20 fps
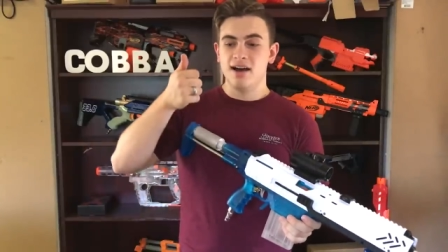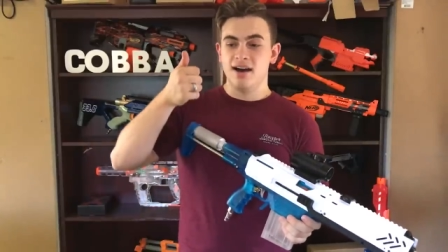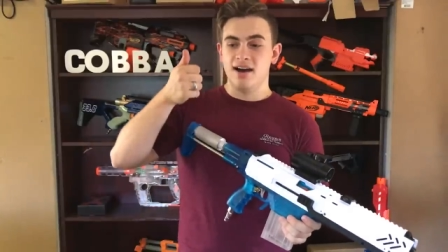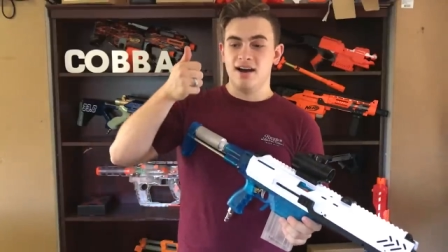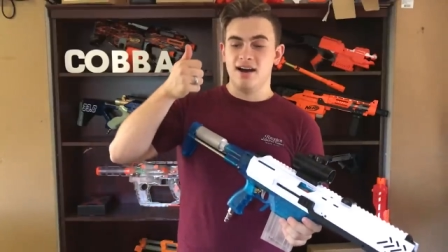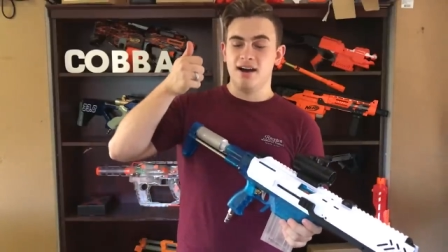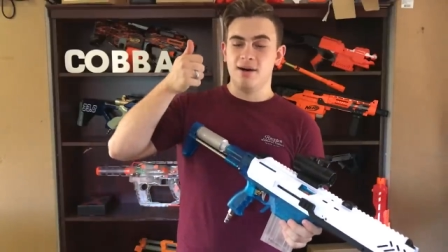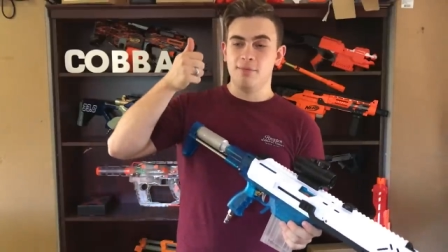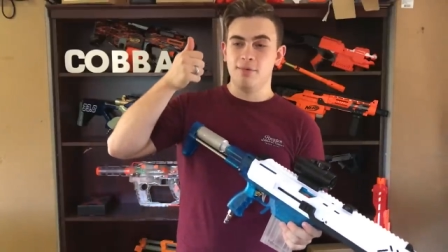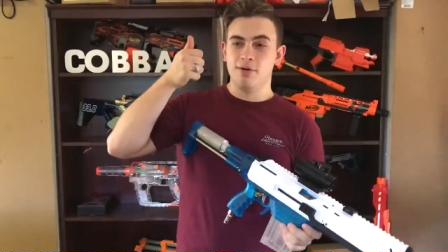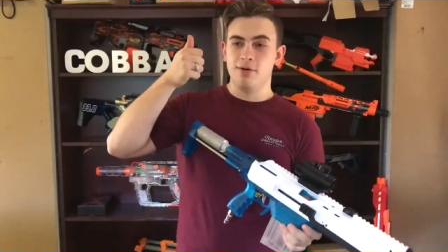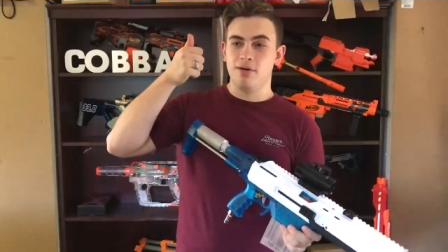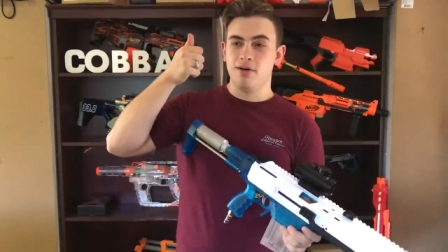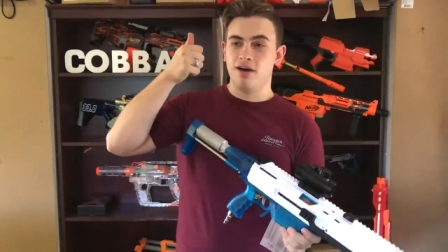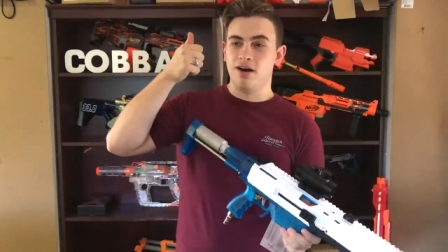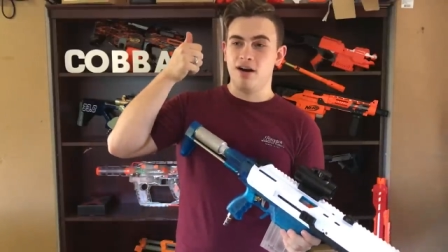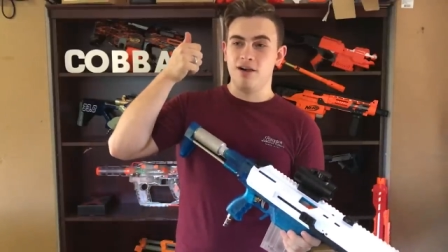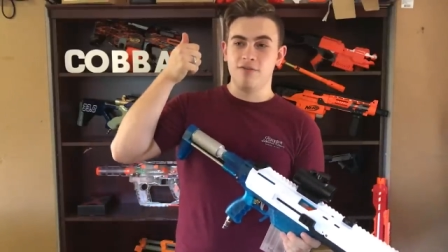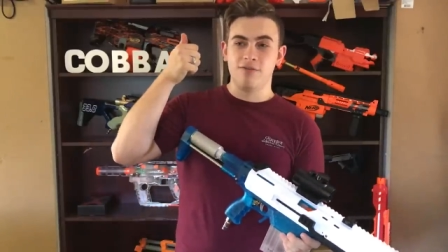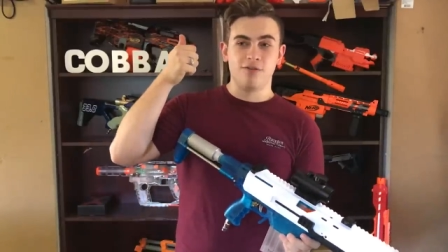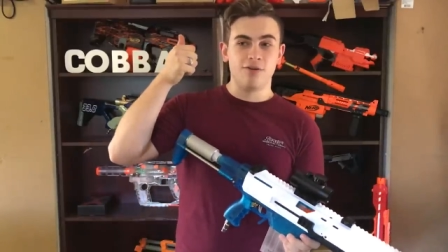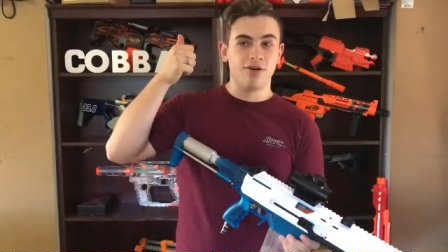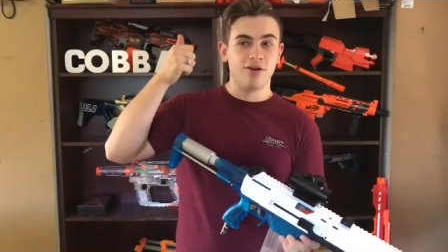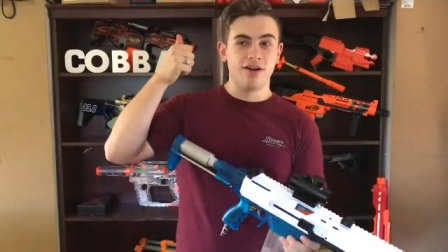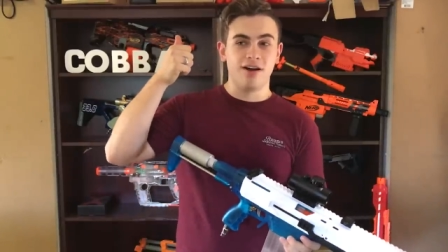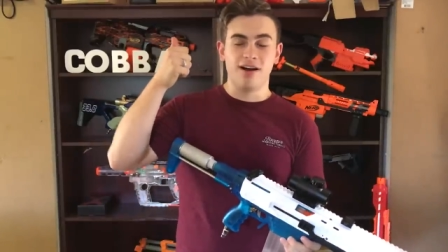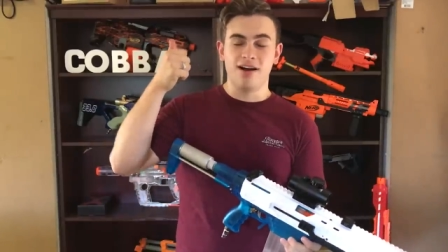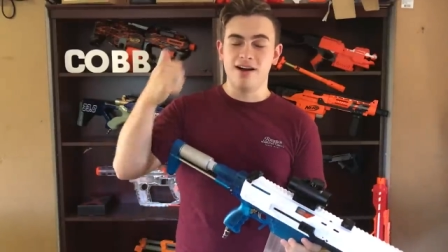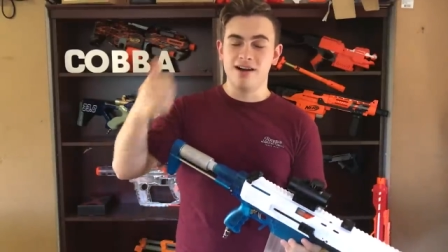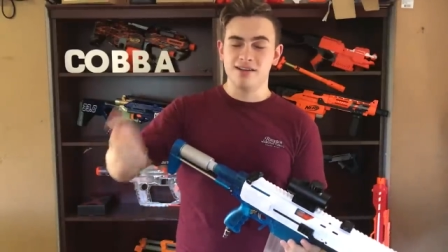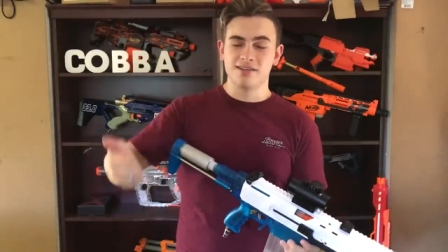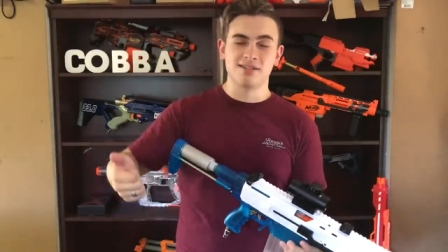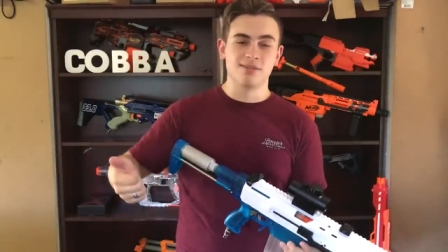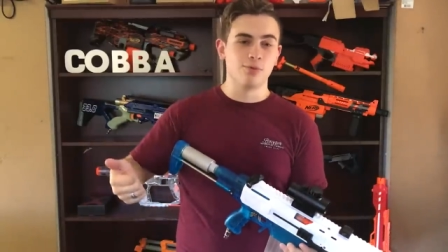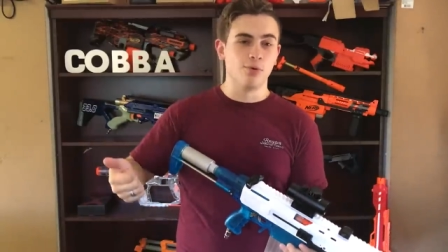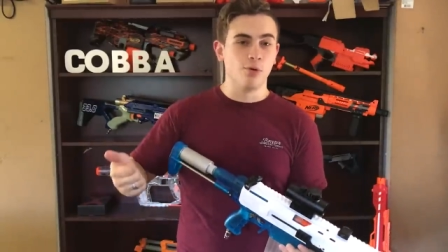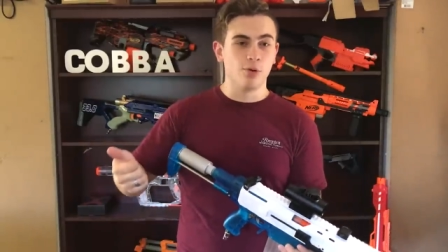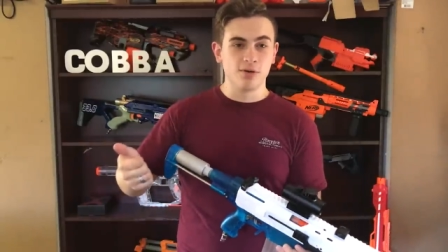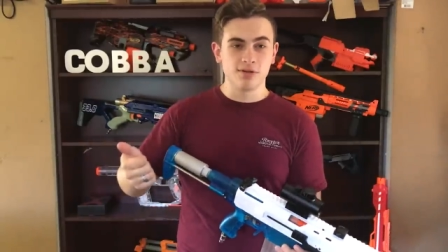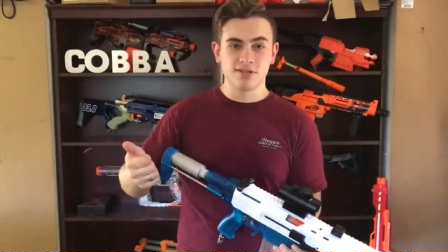I've got
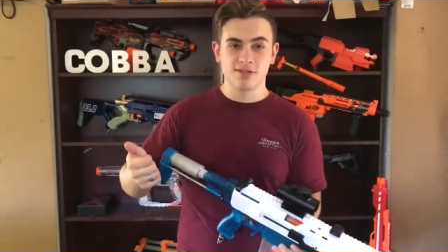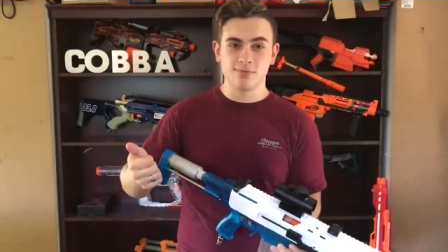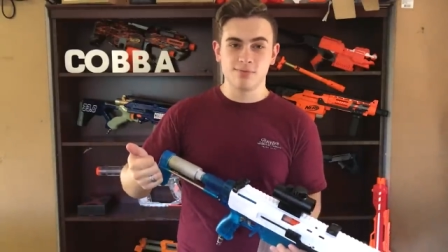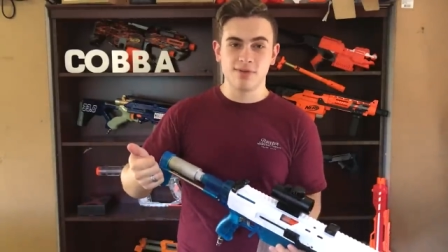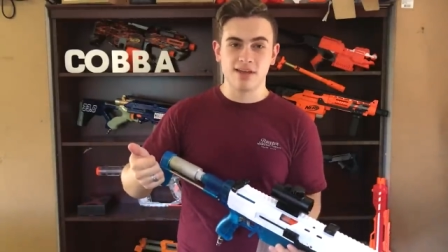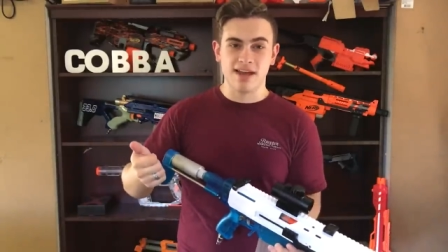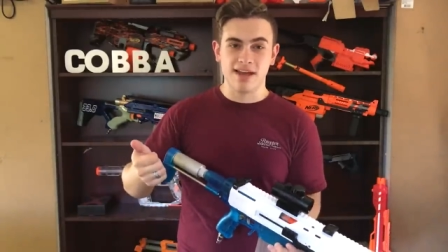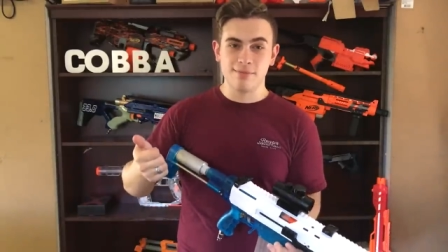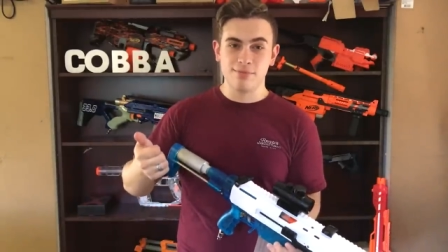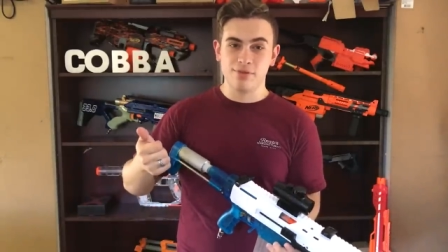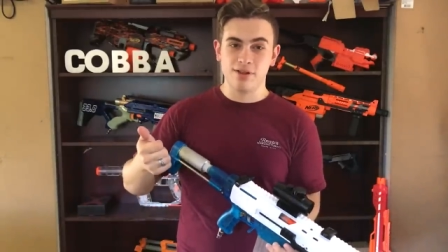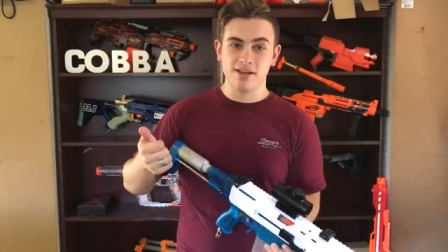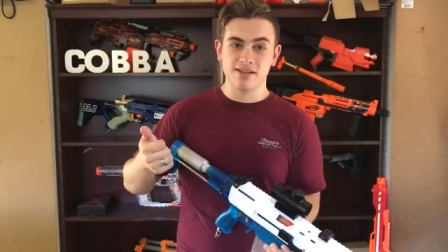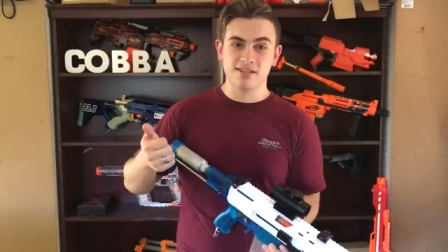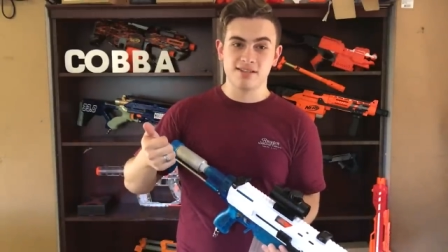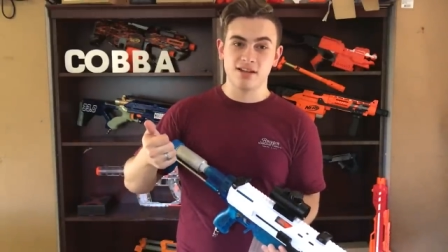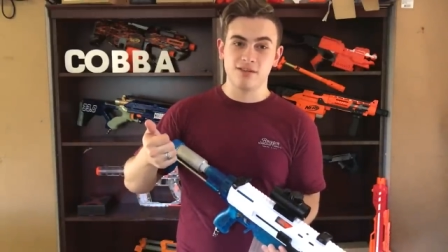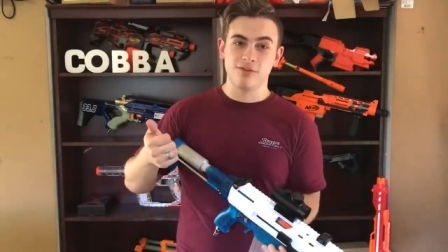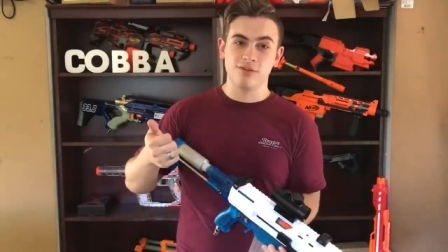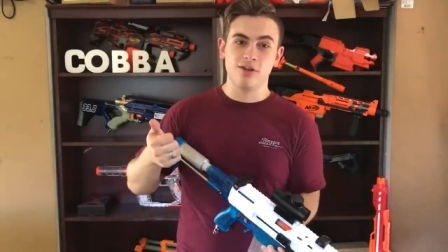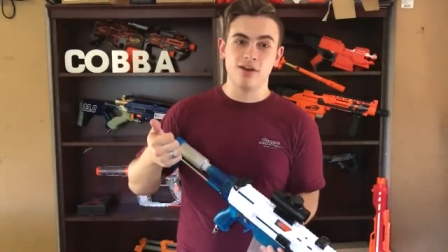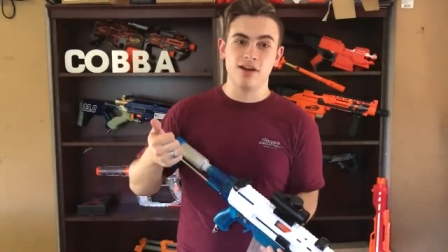some awesome gameplay stuff